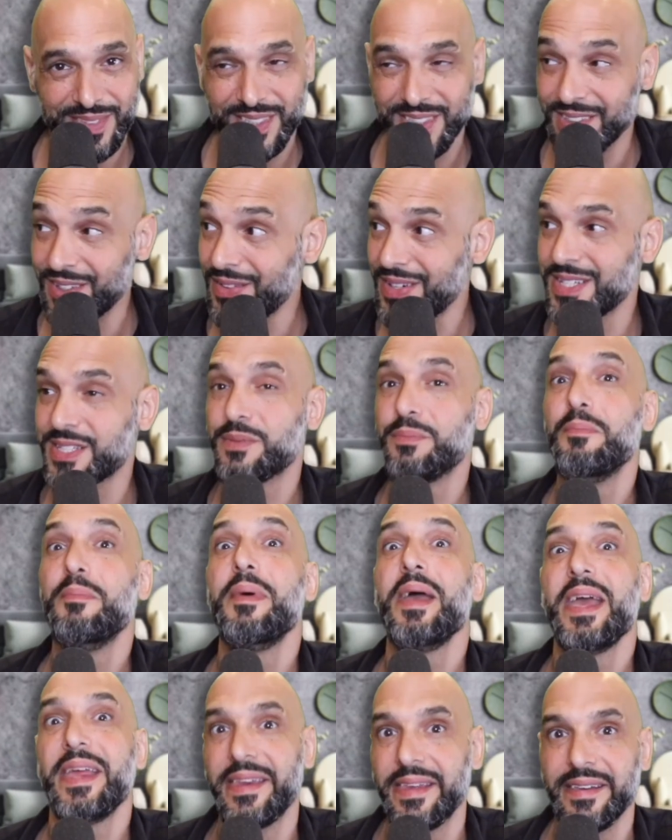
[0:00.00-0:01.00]
There are
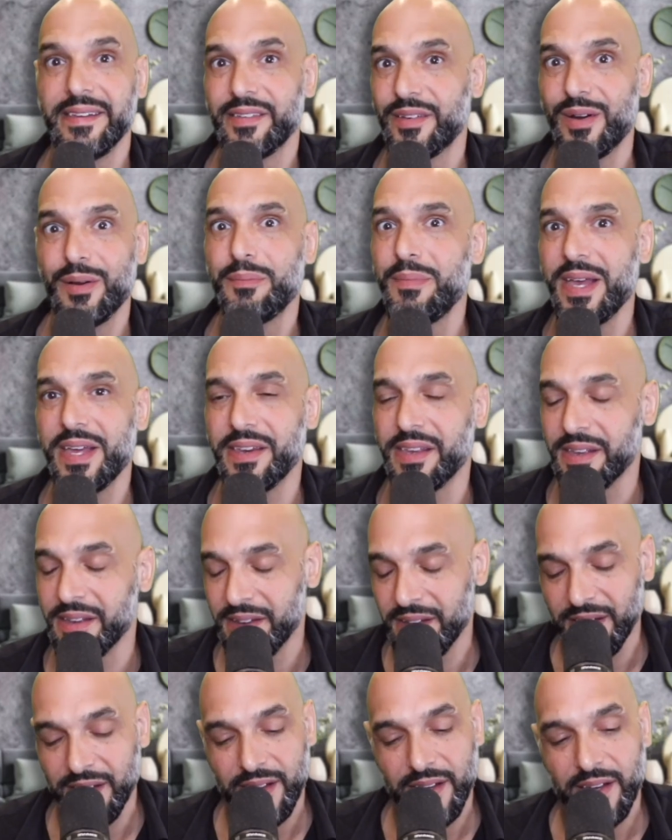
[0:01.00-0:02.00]
many,
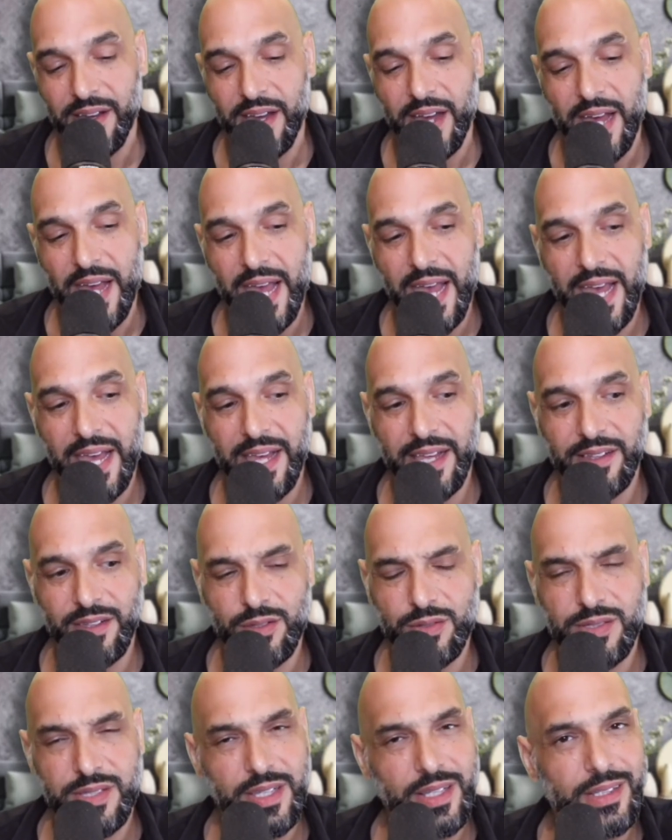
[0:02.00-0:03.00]
and
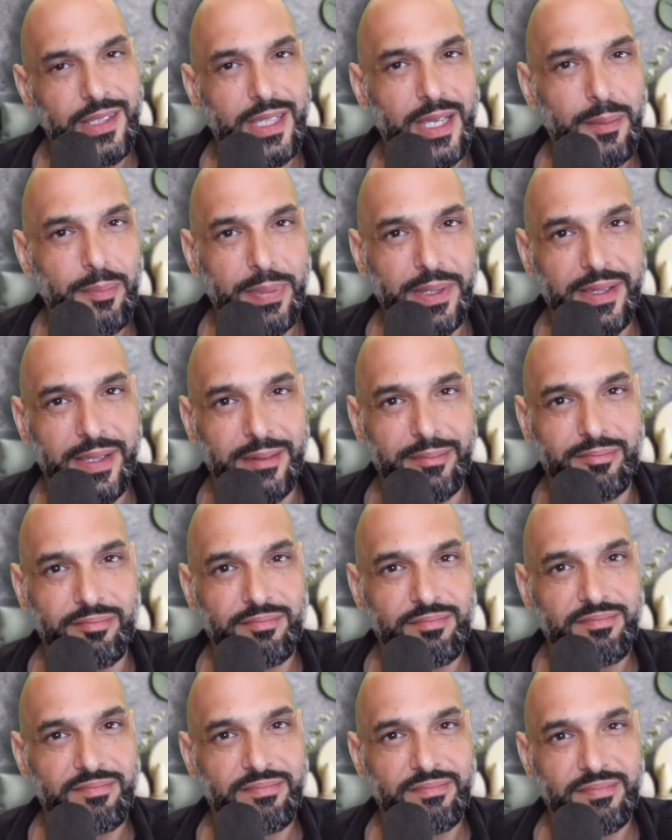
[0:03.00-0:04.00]
you're still keeping them.
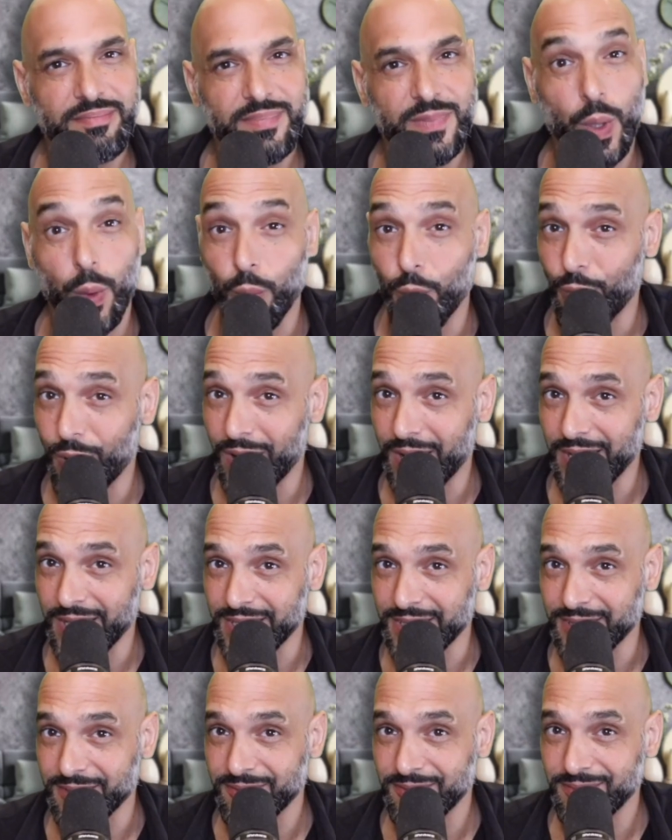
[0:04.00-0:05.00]

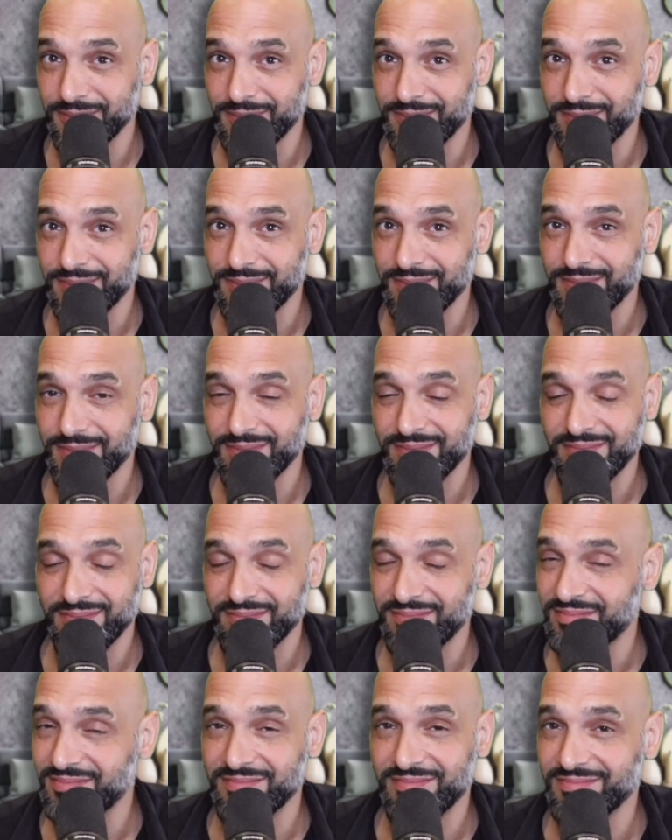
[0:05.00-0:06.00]
Why?
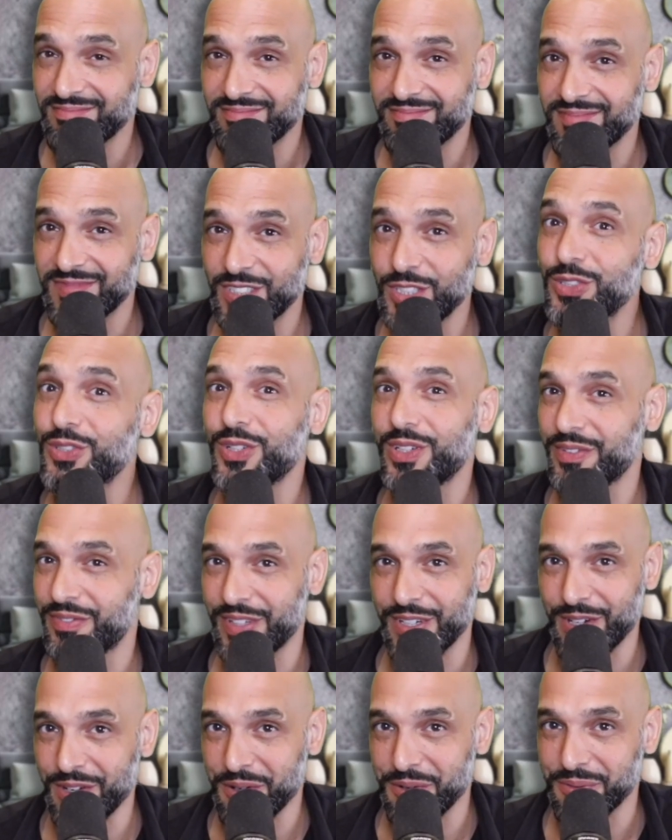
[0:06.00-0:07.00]
You don't
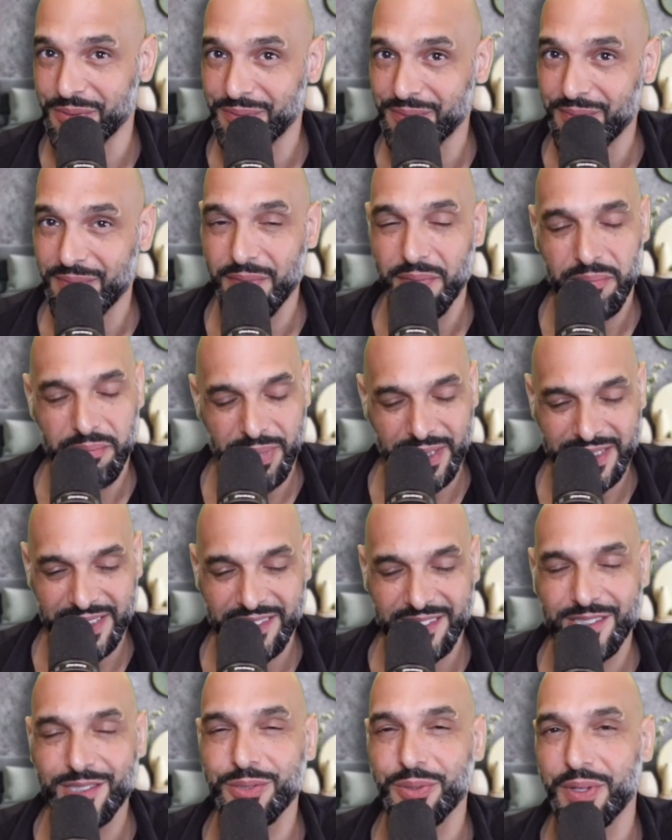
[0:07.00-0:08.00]
even know, but
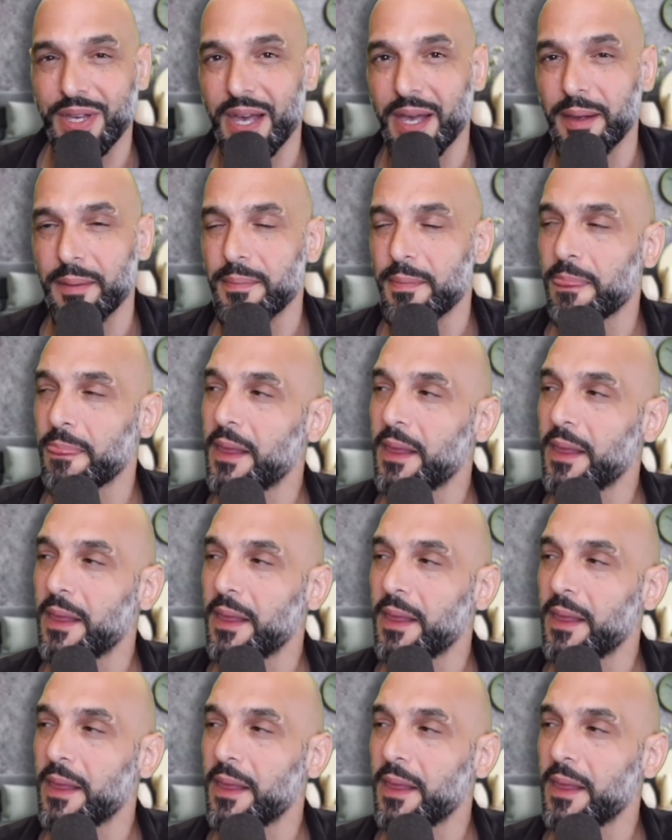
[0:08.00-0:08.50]
this is okay.